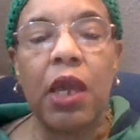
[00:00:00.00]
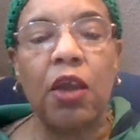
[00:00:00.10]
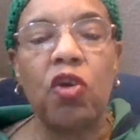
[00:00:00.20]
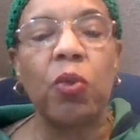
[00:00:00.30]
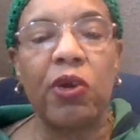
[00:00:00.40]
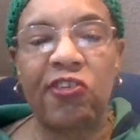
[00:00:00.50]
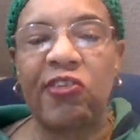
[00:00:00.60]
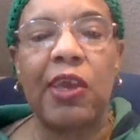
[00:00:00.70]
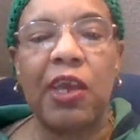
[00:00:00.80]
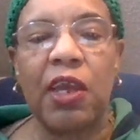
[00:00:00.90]
And you will
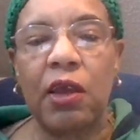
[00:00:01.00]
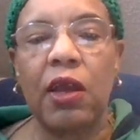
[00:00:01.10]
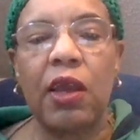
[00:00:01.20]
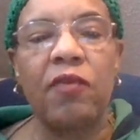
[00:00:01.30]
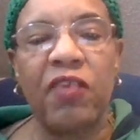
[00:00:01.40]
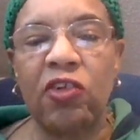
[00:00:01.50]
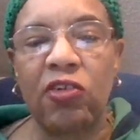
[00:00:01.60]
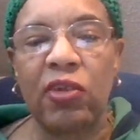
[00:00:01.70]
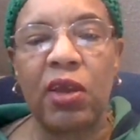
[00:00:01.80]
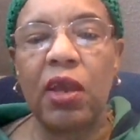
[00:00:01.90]
see
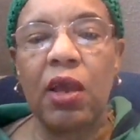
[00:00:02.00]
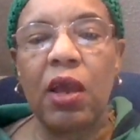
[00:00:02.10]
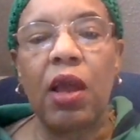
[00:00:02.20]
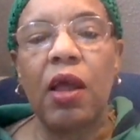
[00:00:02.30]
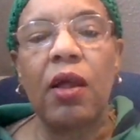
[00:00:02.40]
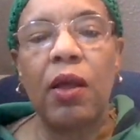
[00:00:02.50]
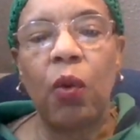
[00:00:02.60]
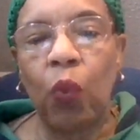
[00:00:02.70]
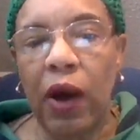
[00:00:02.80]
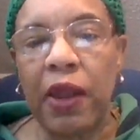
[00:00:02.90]
eventually
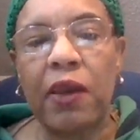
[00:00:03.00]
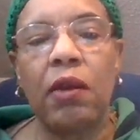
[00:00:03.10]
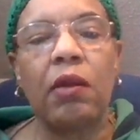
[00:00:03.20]
what